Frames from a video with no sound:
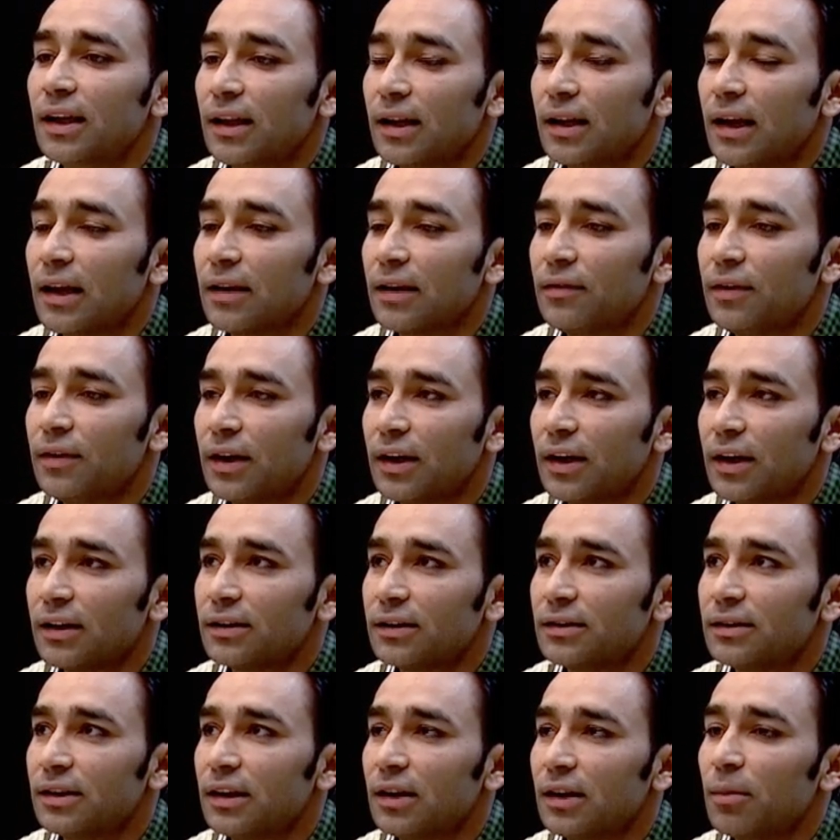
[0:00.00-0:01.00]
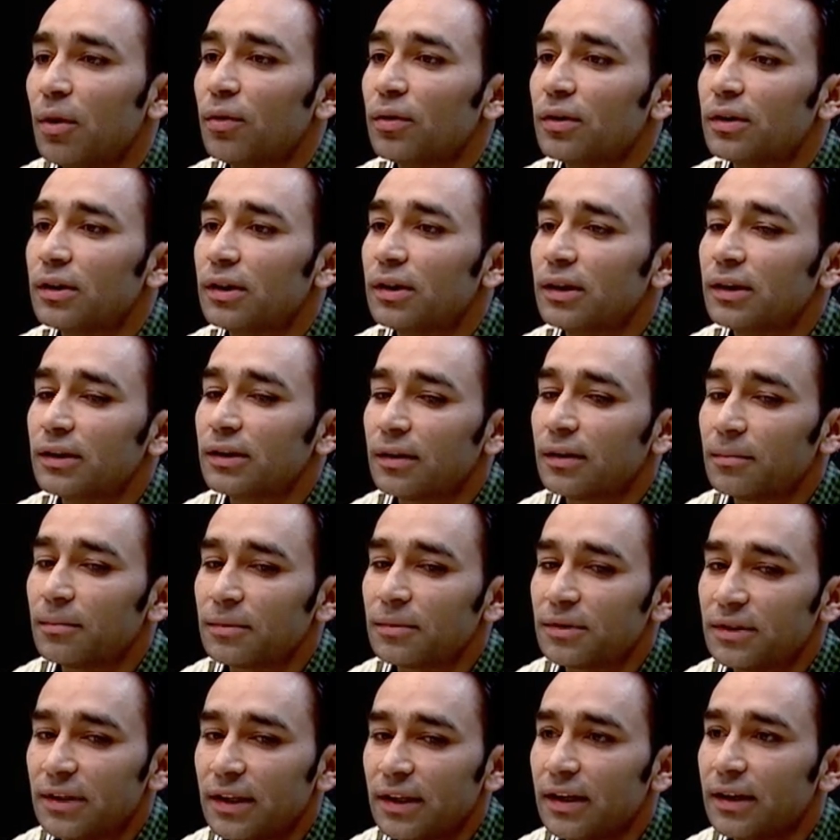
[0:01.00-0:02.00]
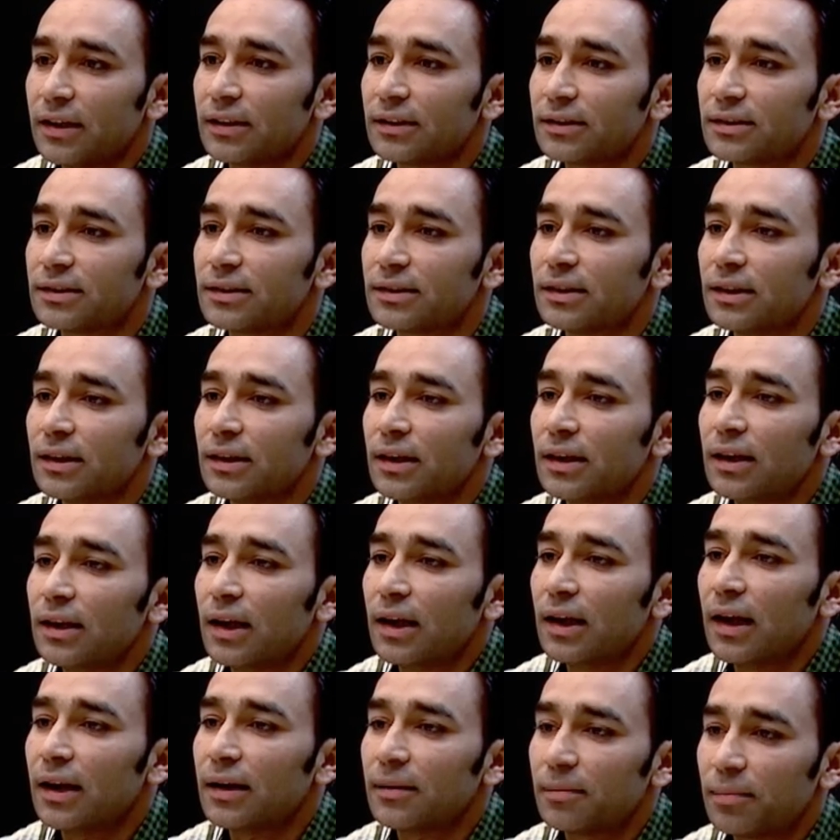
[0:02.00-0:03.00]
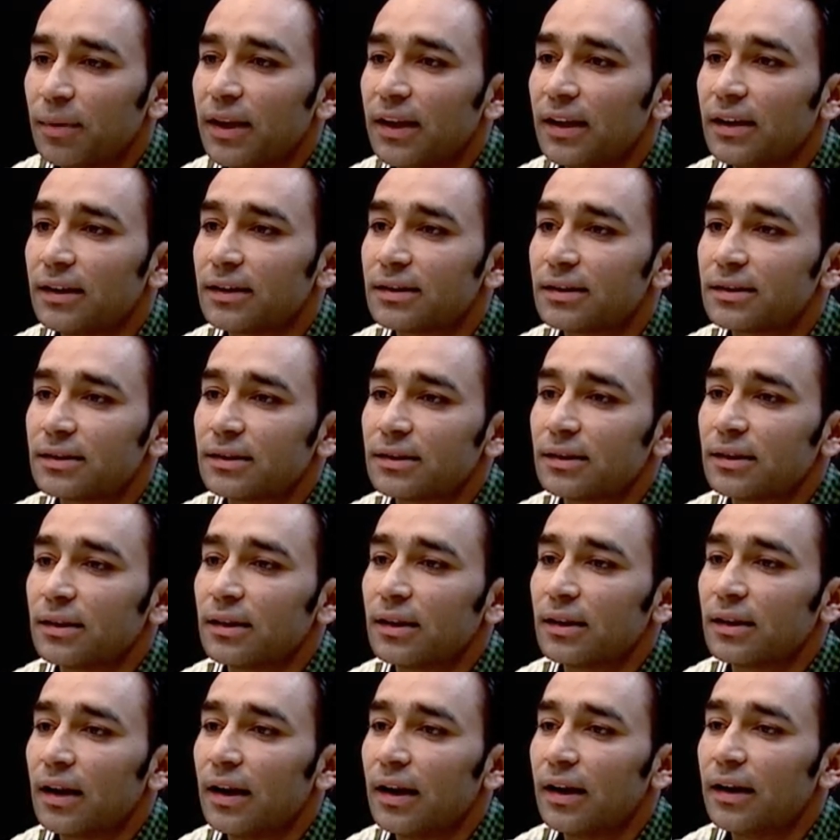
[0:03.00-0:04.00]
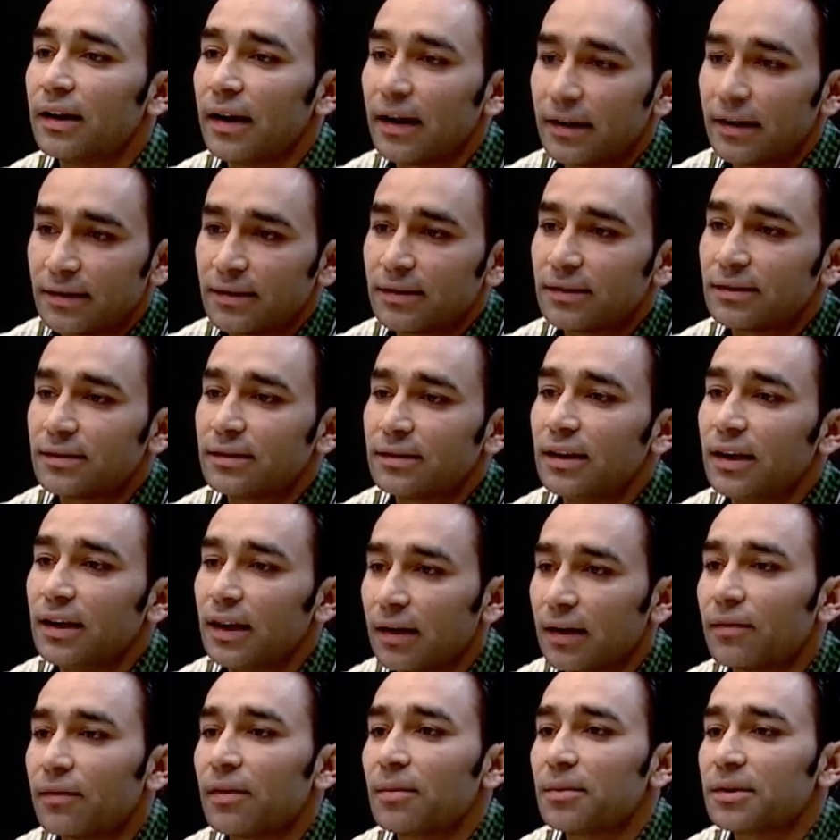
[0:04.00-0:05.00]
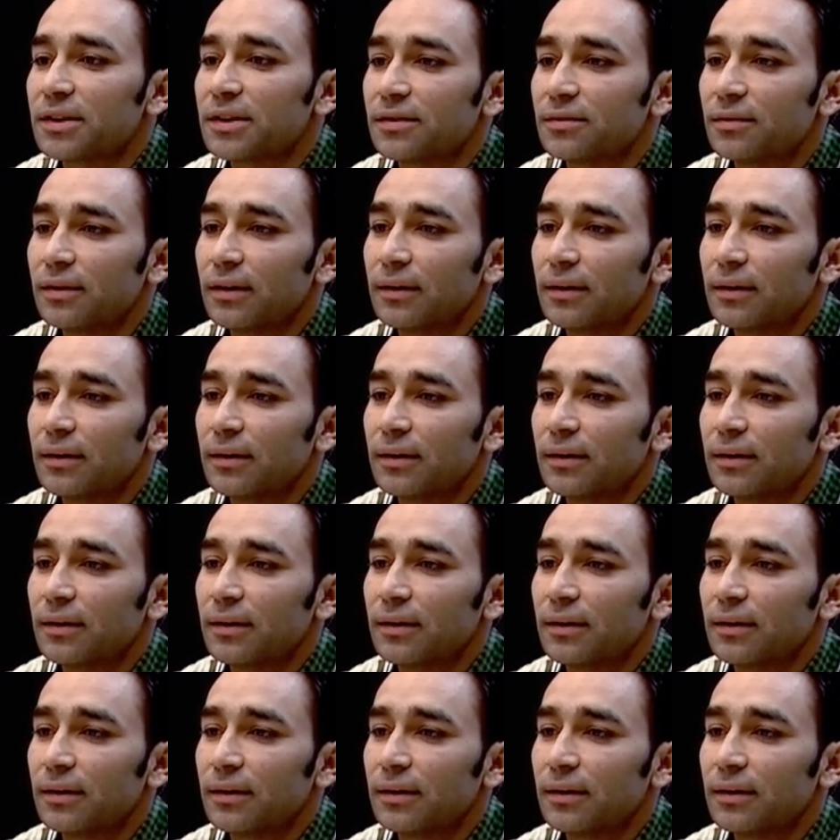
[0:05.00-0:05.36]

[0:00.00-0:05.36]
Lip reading: Like, we can say about some singers and players and actors, they are famous as well.